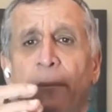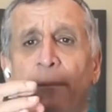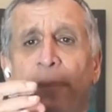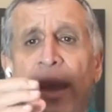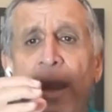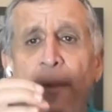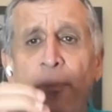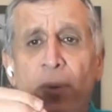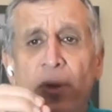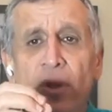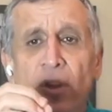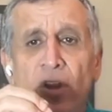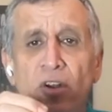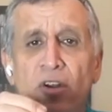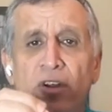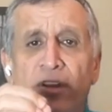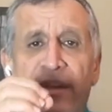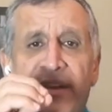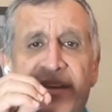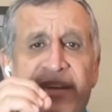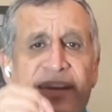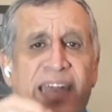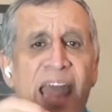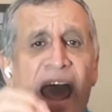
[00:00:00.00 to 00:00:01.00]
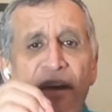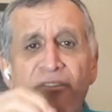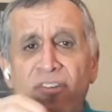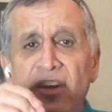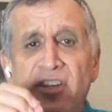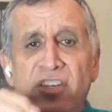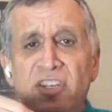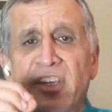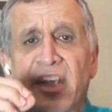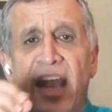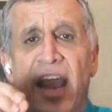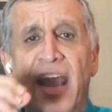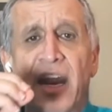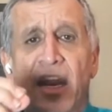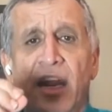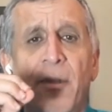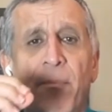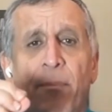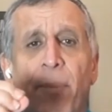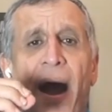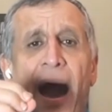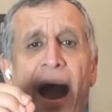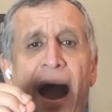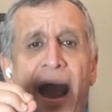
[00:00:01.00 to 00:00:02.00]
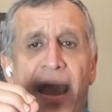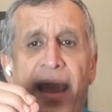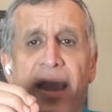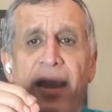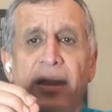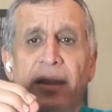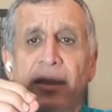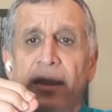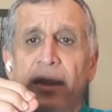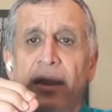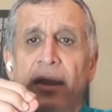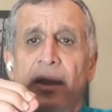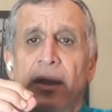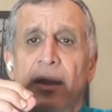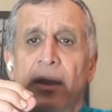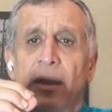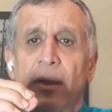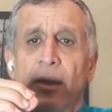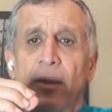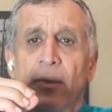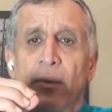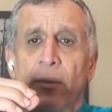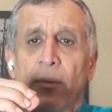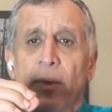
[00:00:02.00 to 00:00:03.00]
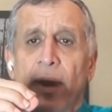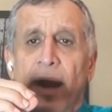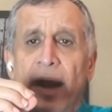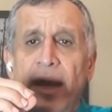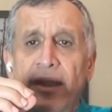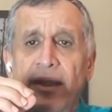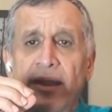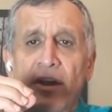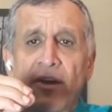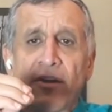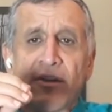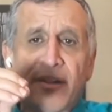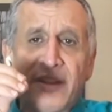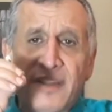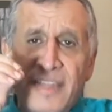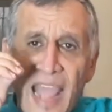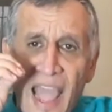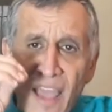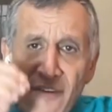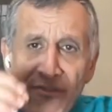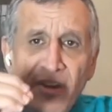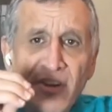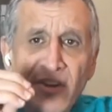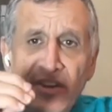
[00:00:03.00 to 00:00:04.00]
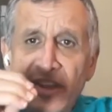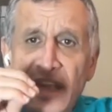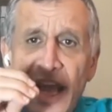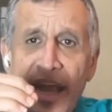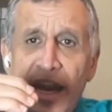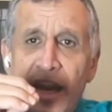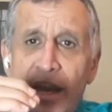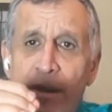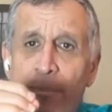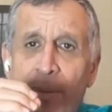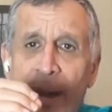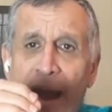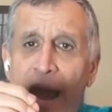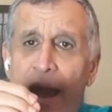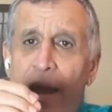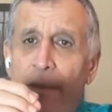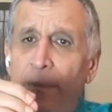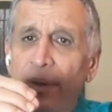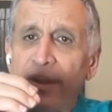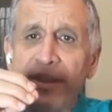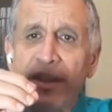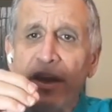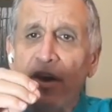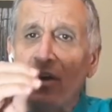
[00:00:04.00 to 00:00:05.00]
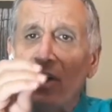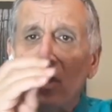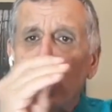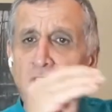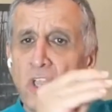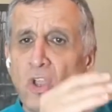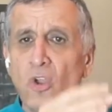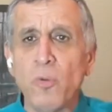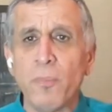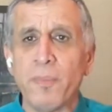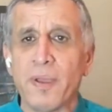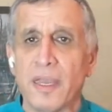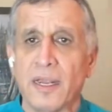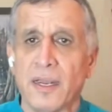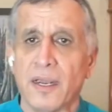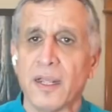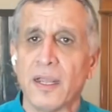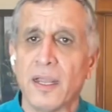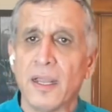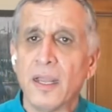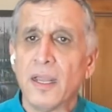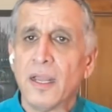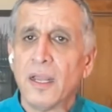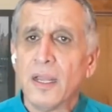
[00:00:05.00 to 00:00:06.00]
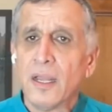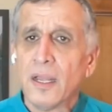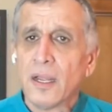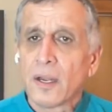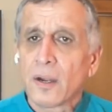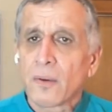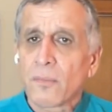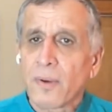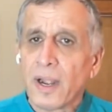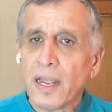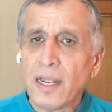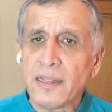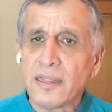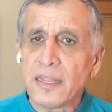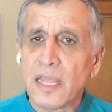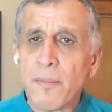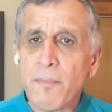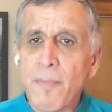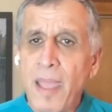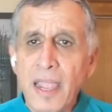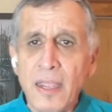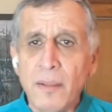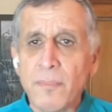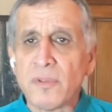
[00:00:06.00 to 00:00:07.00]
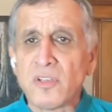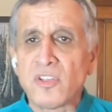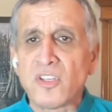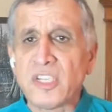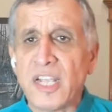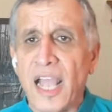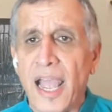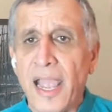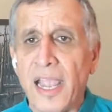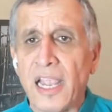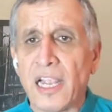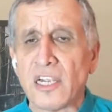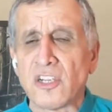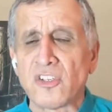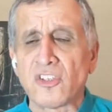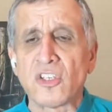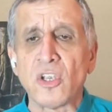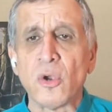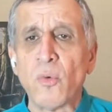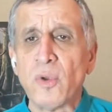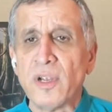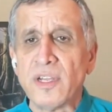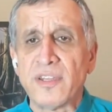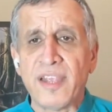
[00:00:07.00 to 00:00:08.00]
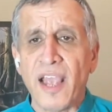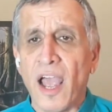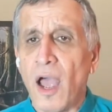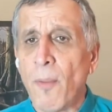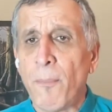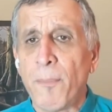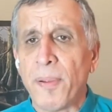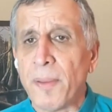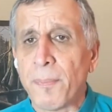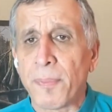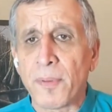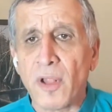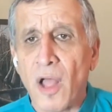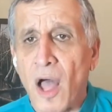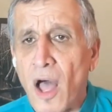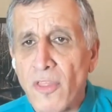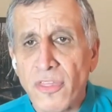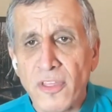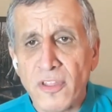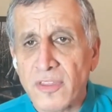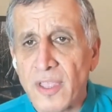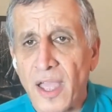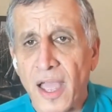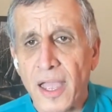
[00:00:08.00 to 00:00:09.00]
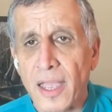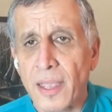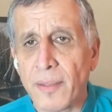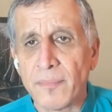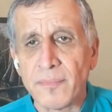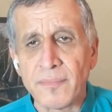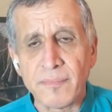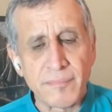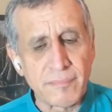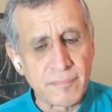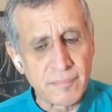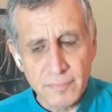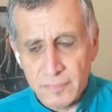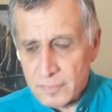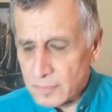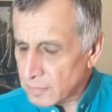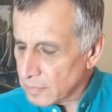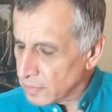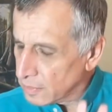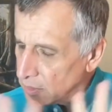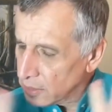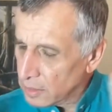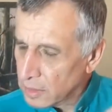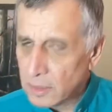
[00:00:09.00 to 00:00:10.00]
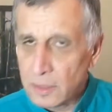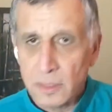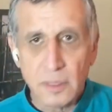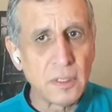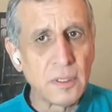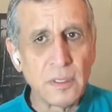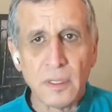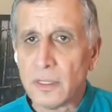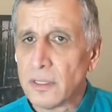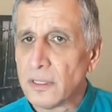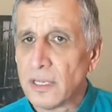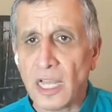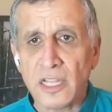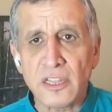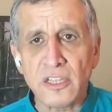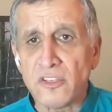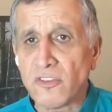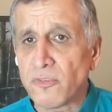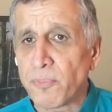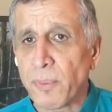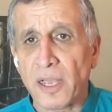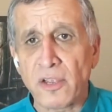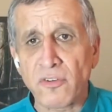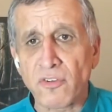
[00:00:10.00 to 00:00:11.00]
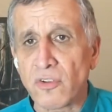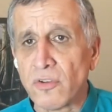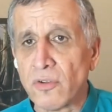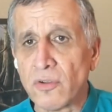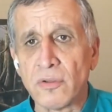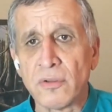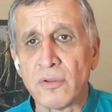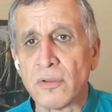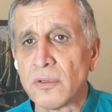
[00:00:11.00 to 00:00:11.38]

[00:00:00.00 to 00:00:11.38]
people are devastated by it, right? They're devastated by it, but they're human, right? They make mistakes. So we tell people all the time, nothing special.